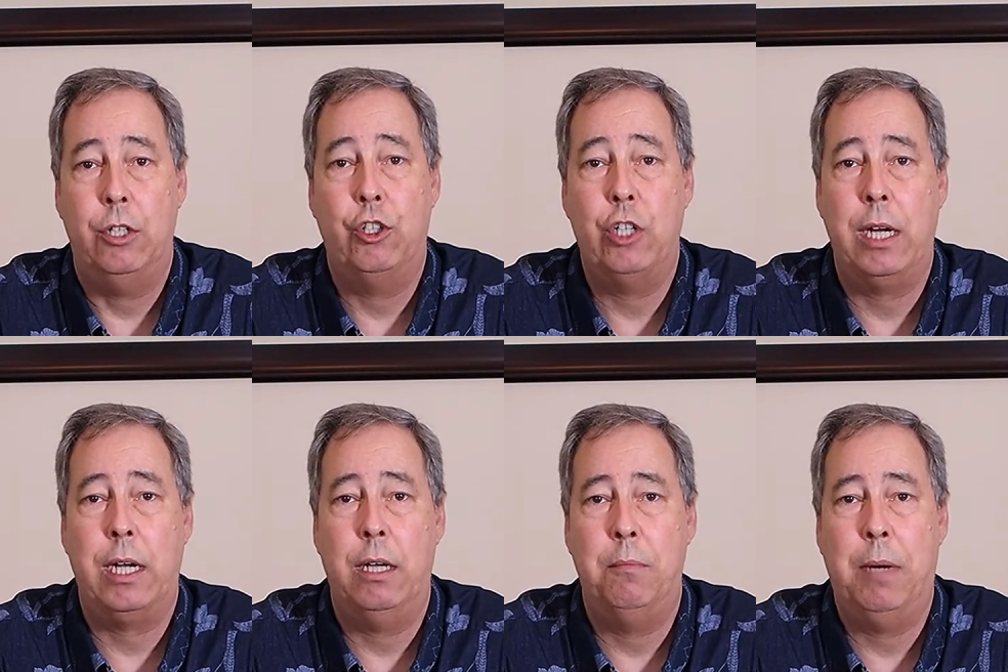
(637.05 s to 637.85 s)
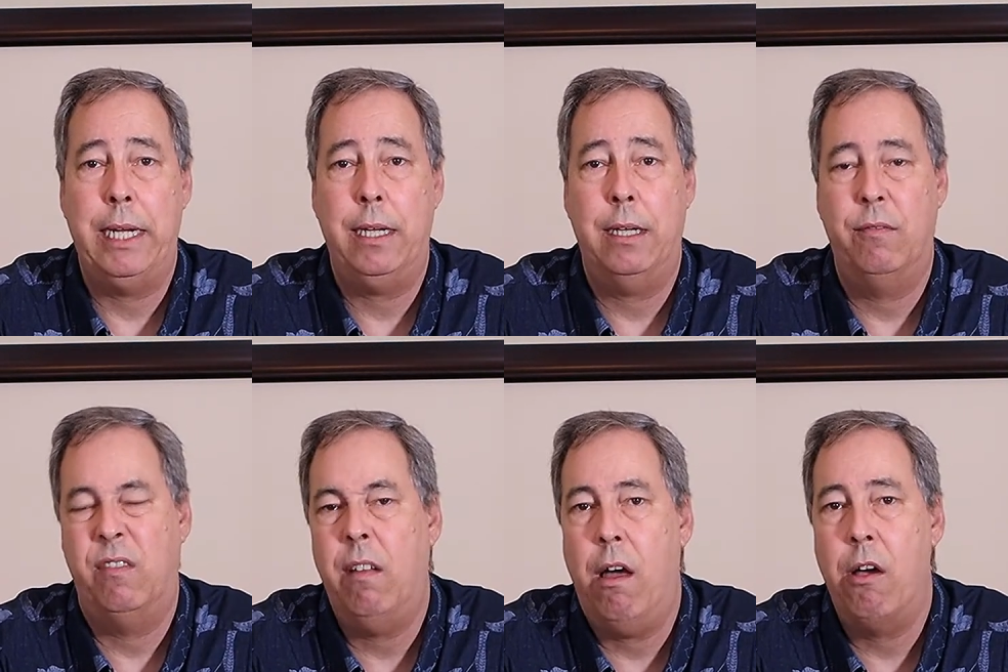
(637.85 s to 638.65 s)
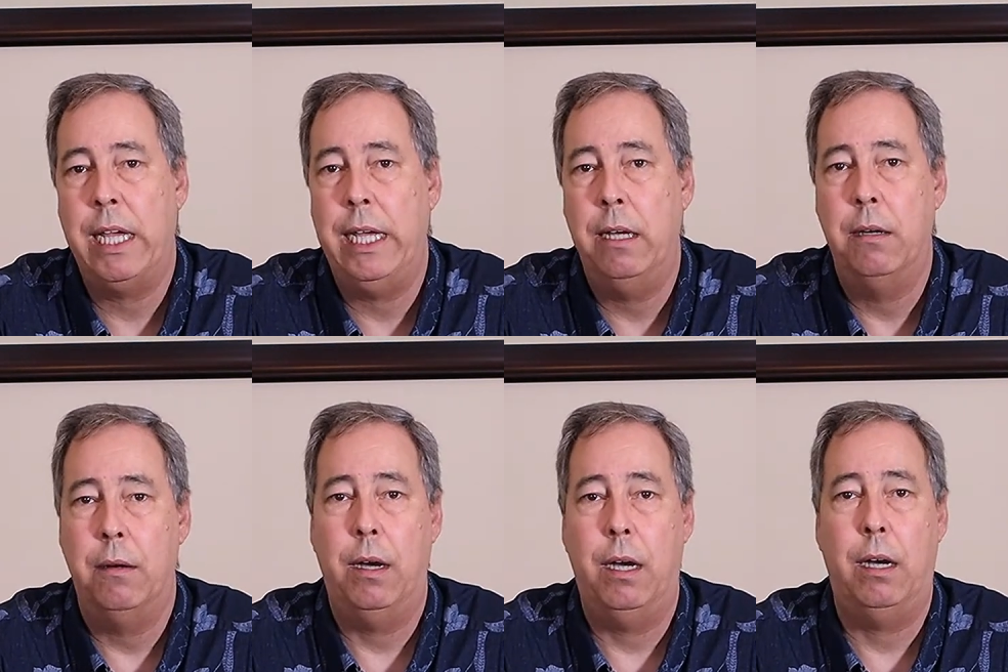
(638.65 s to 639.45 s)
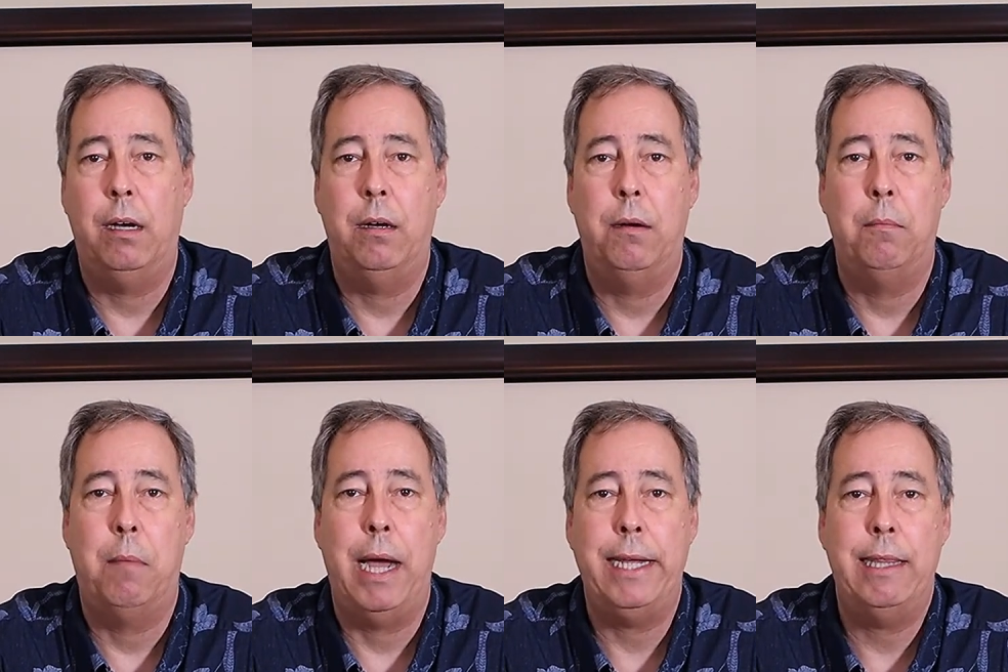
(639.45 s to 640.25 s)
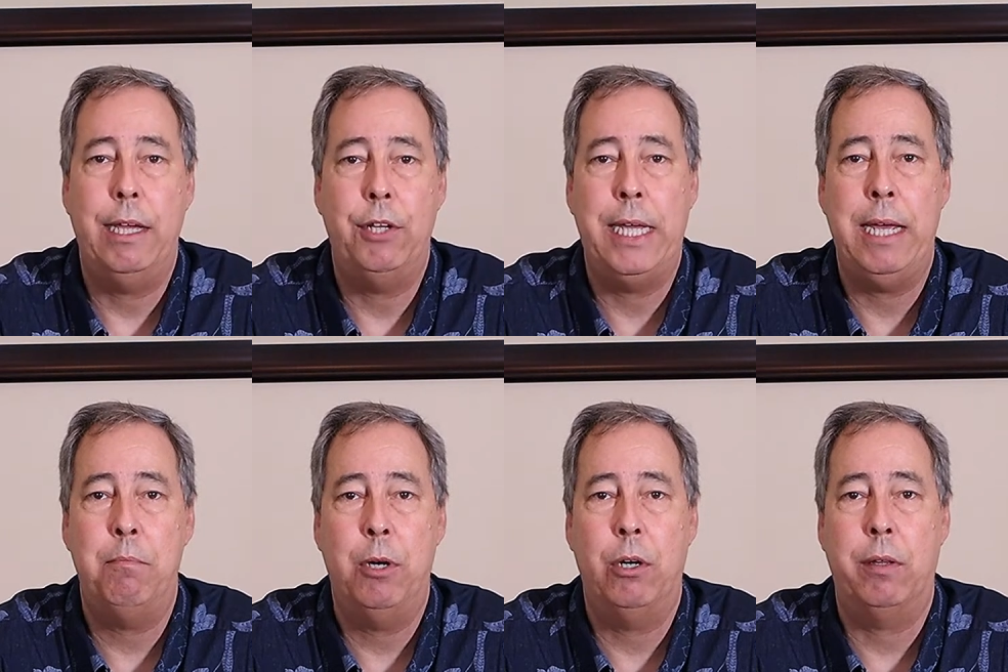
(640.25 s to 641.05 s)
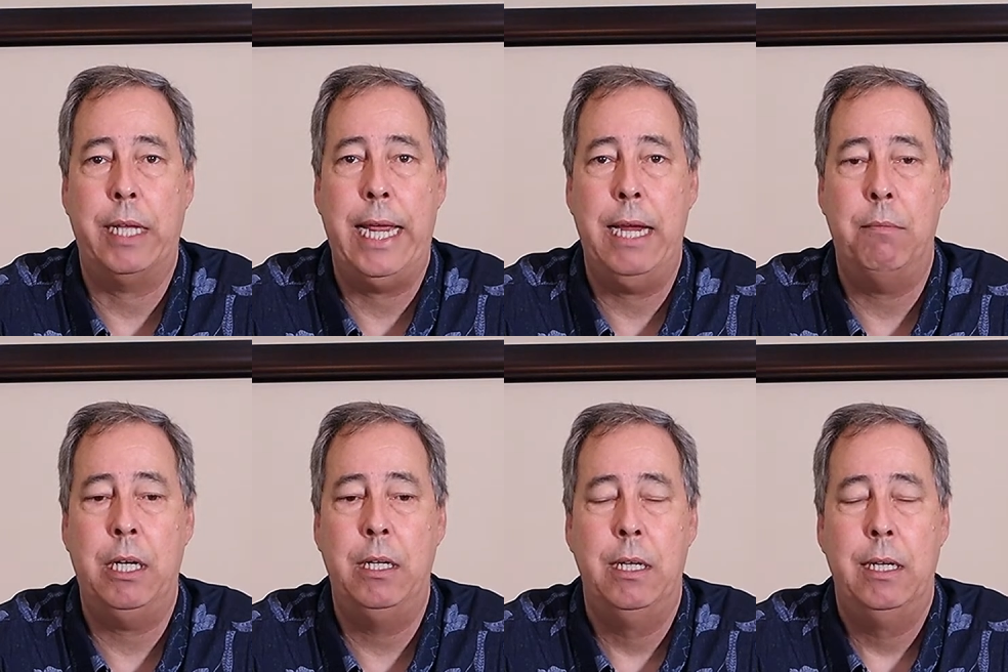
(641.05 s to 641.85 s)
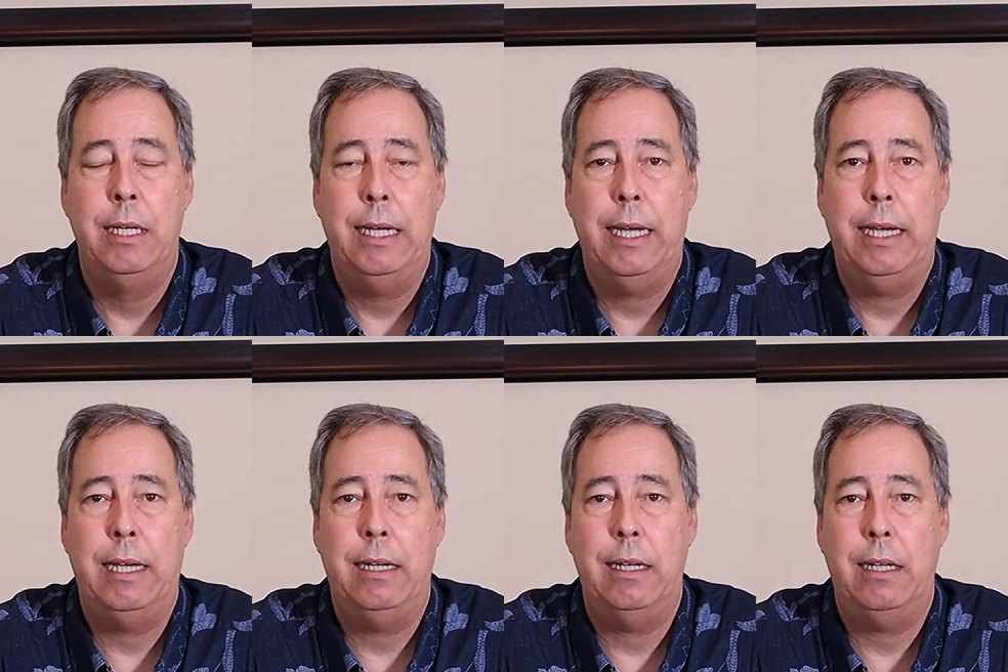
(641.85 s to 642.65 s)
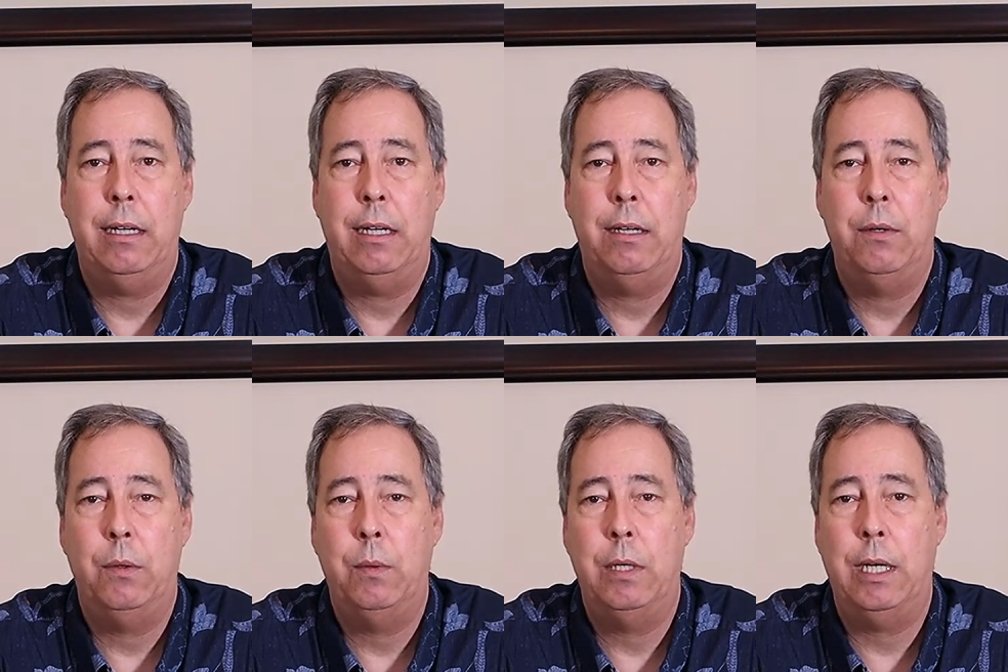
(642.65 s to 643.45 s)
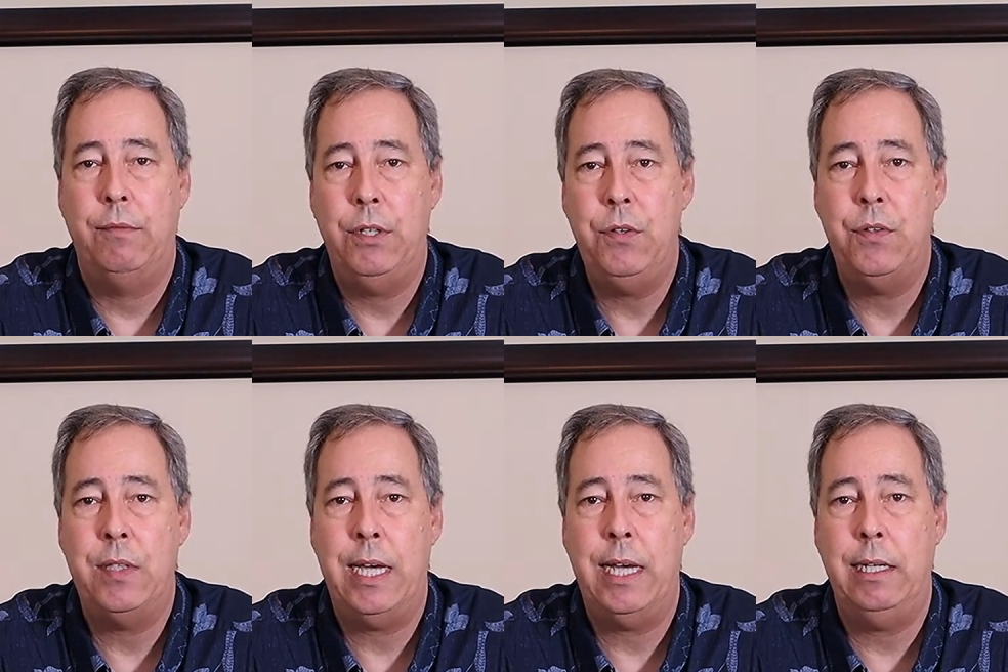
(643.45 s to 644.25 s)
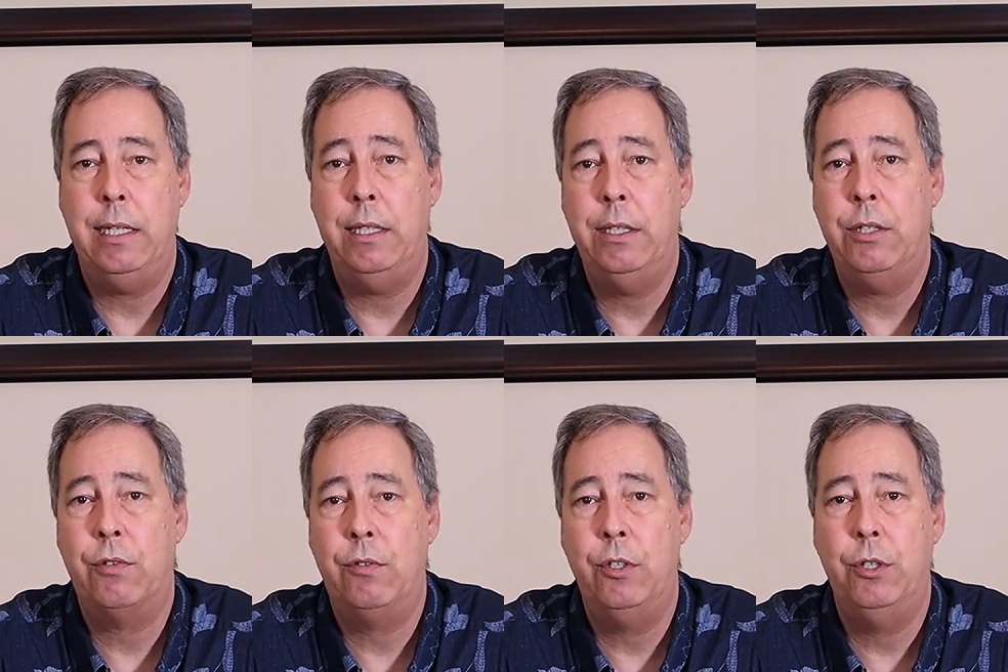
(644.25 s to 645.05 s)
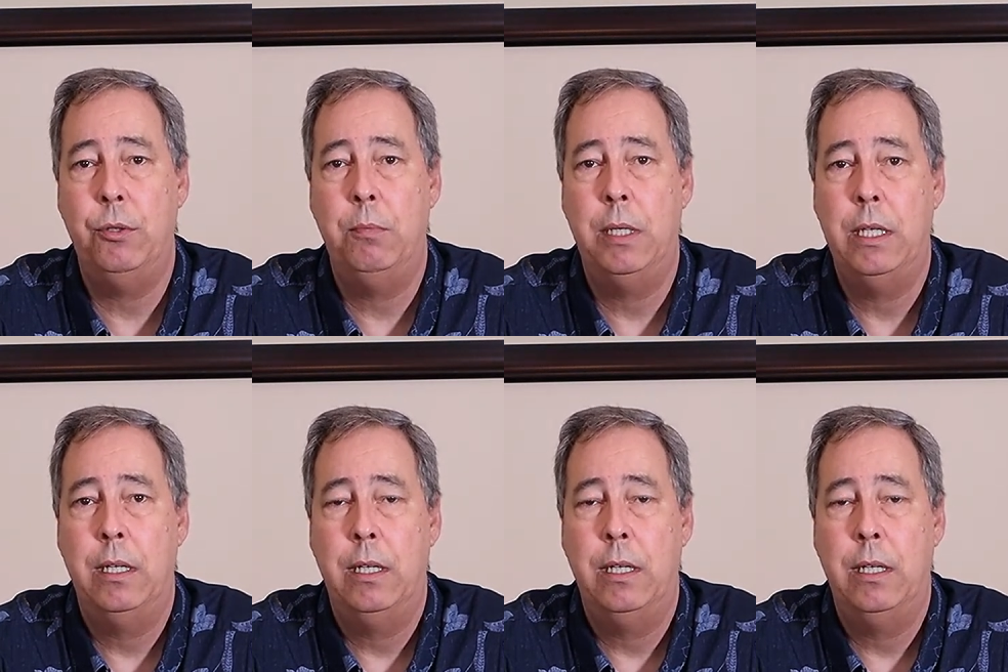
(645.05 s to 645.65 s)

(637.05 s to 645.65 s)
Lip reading: shotgun mic, vlogging mic that you can put on the camera. And when I've used that in this room,